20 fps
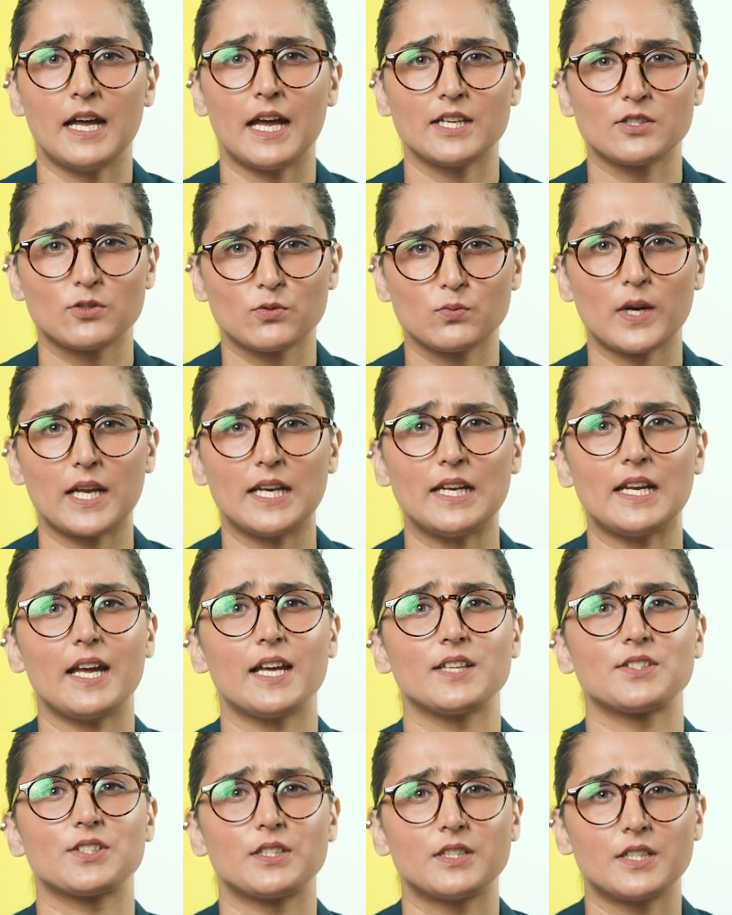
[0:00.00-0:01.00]
as well
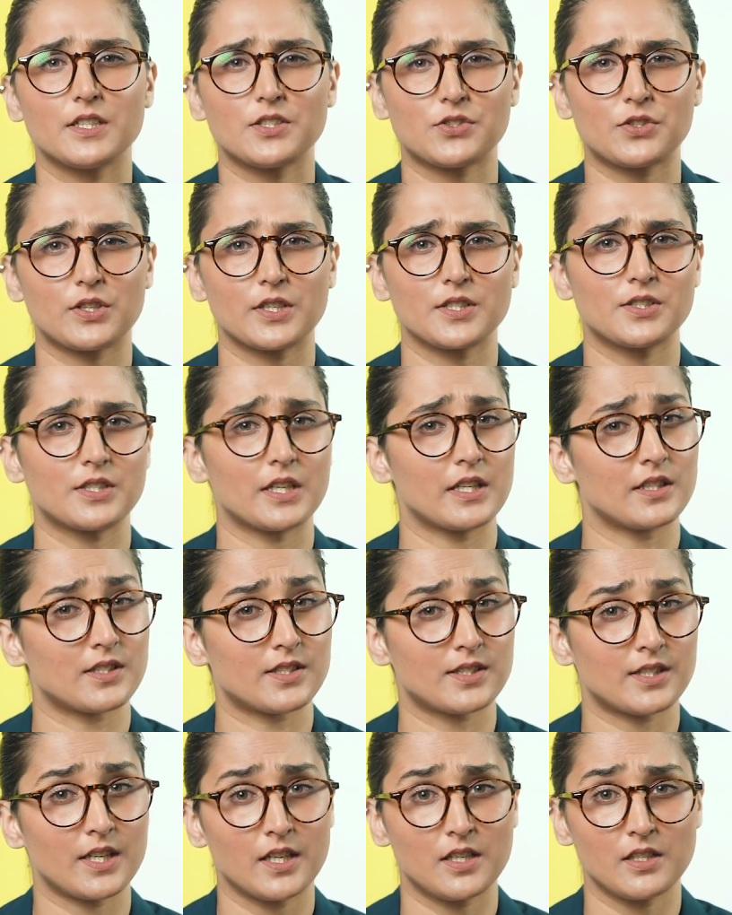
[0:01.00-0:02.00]
as a distrust in
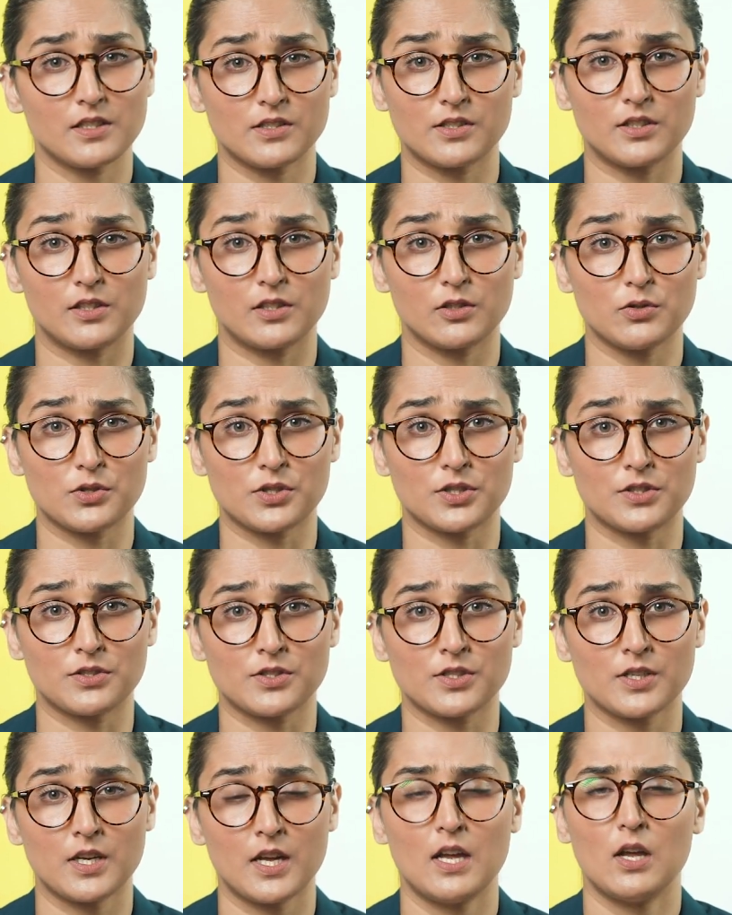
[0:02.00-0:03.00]
state
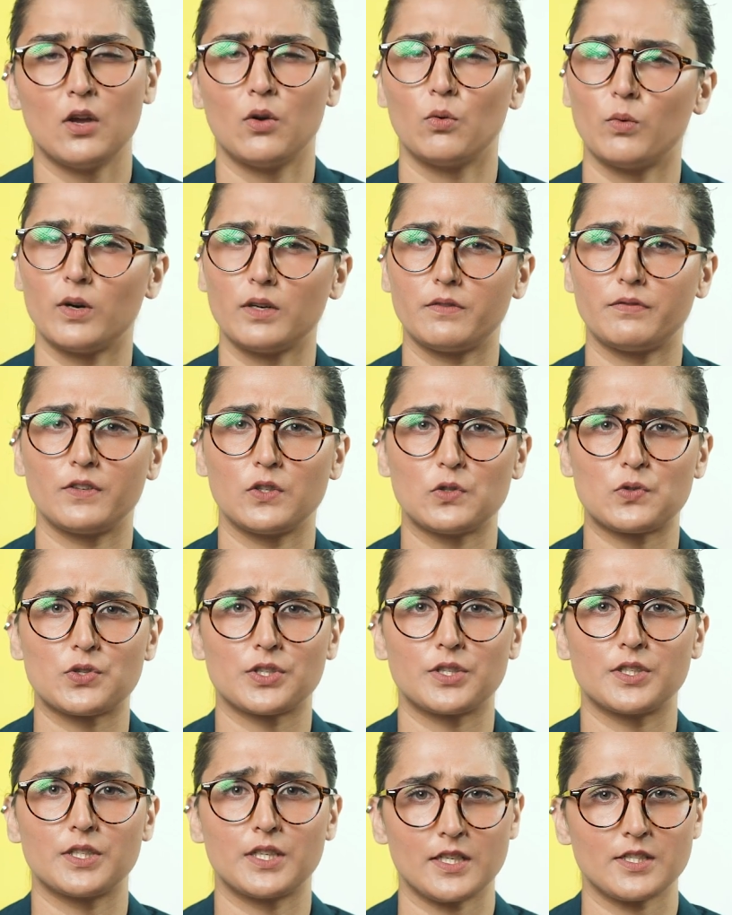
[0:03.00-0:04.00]
institutions, what
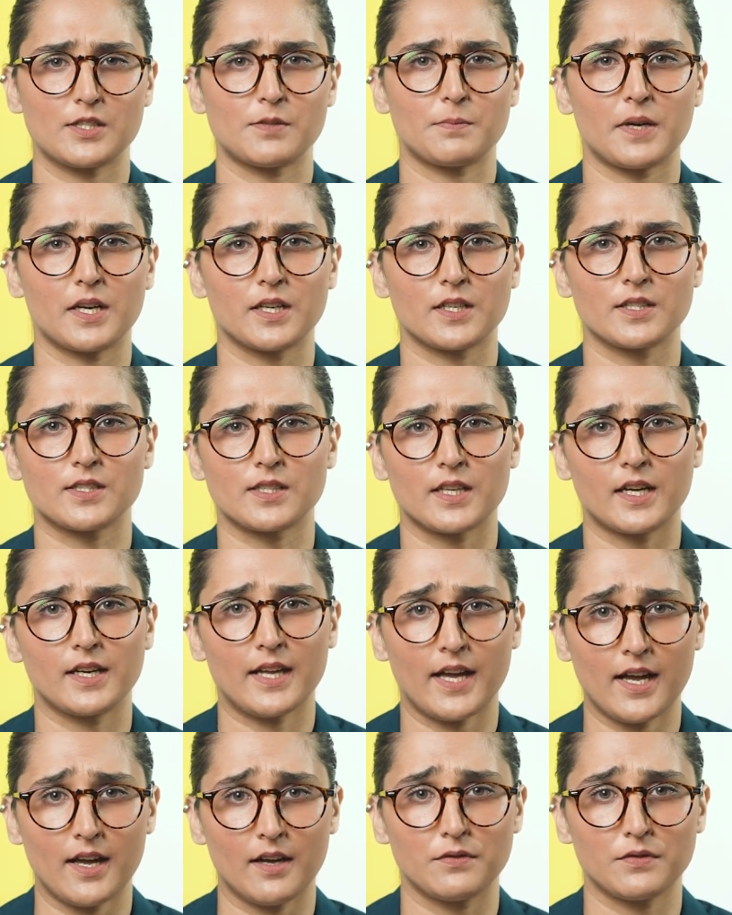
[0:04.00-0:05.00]
future does Pakistan
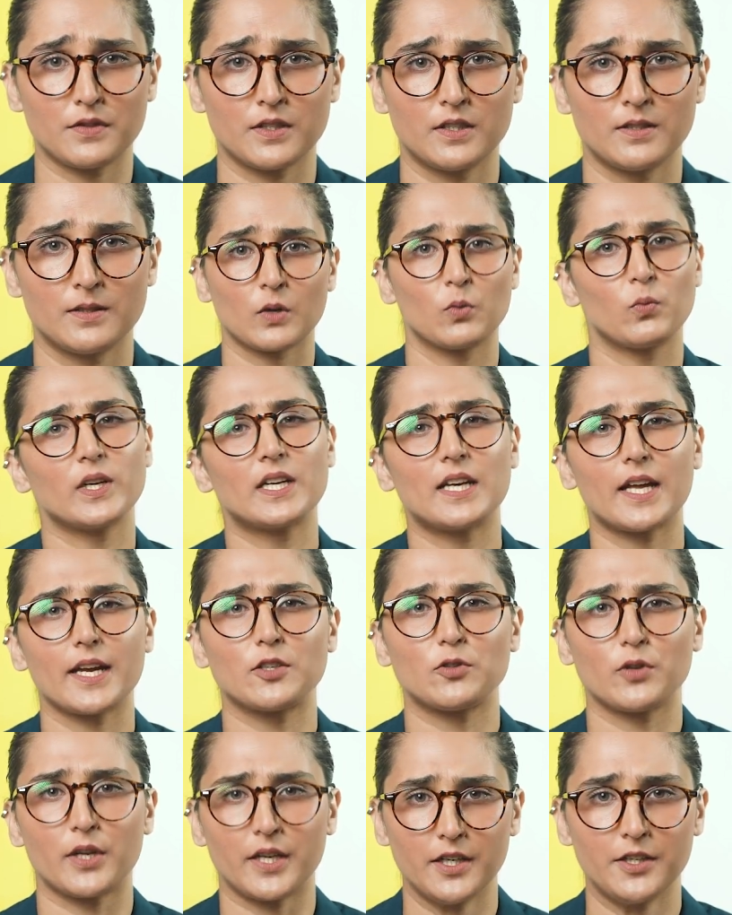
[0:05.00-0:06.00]
have? We'd like
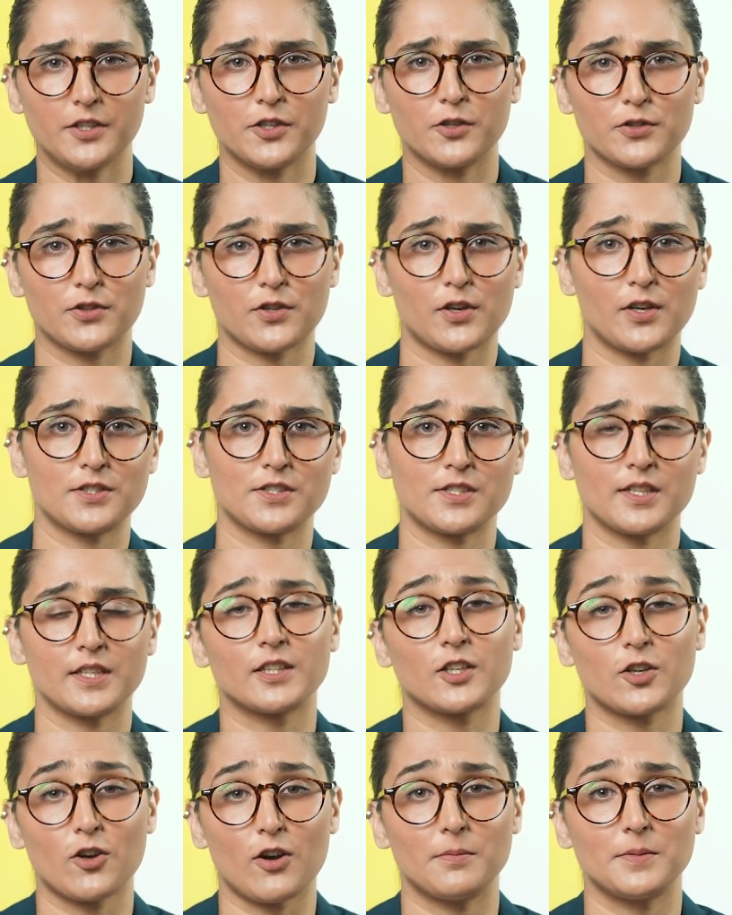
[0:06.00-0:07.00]
to hear your thoughts in
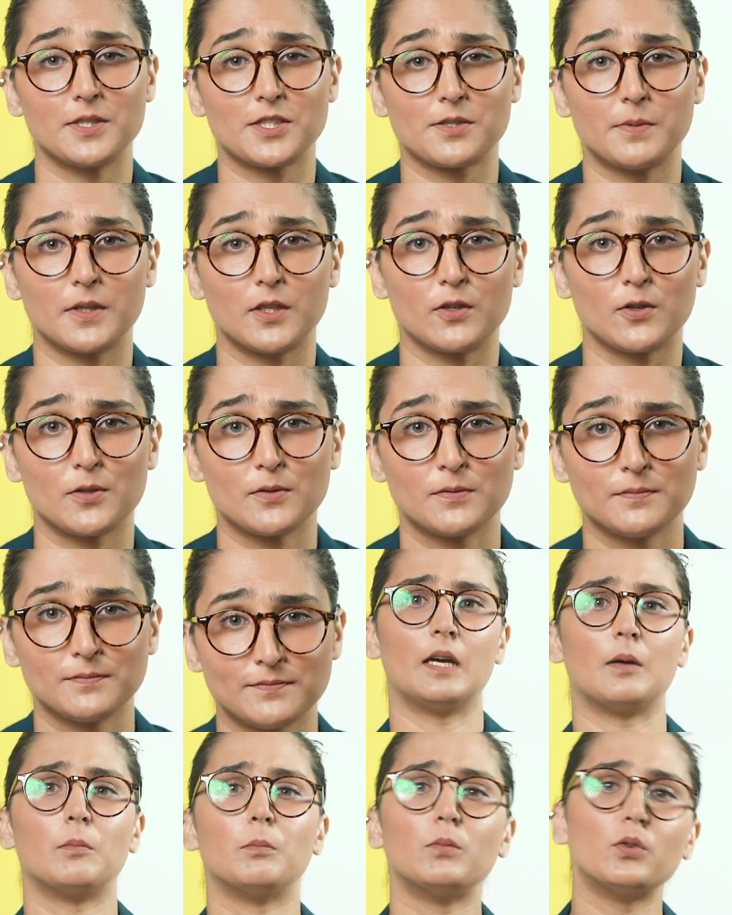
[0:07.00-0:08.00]
the comments below.
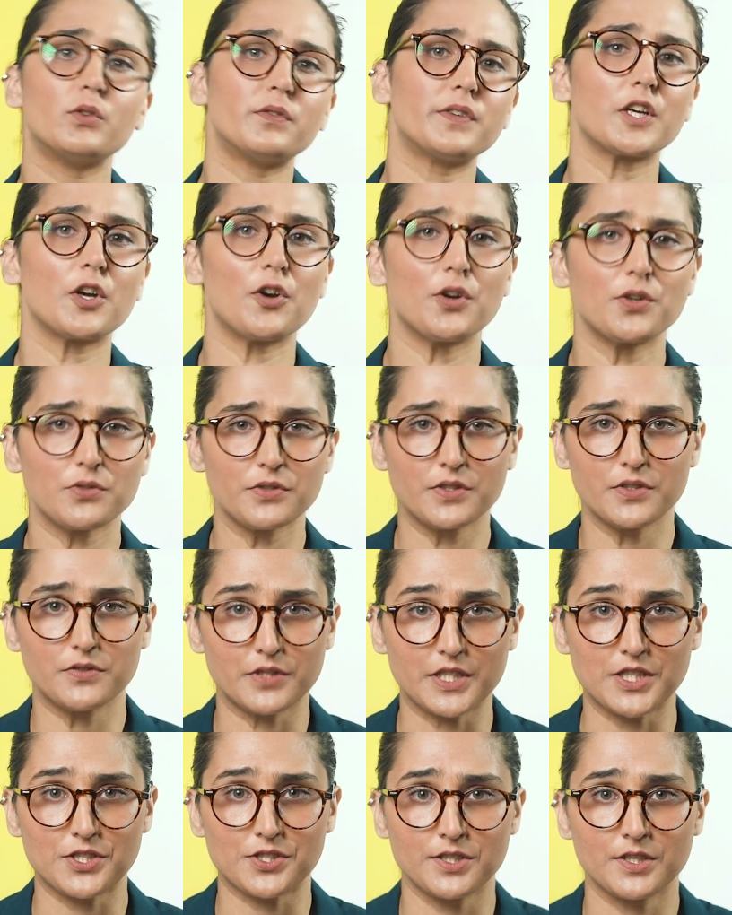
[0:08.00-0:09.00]
Moving on to the
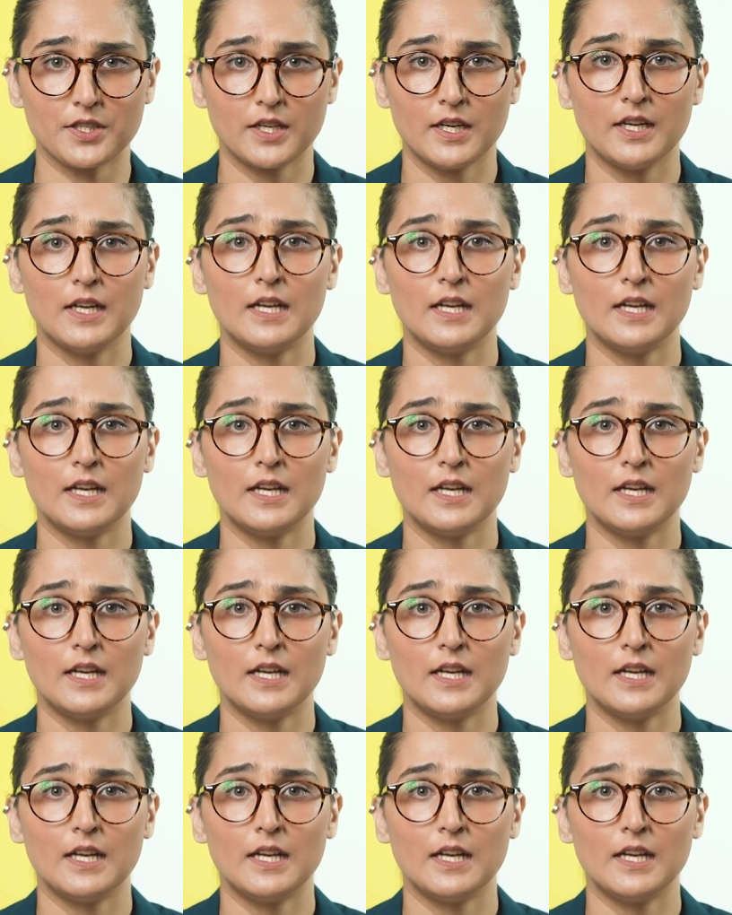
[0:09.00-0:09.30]
region,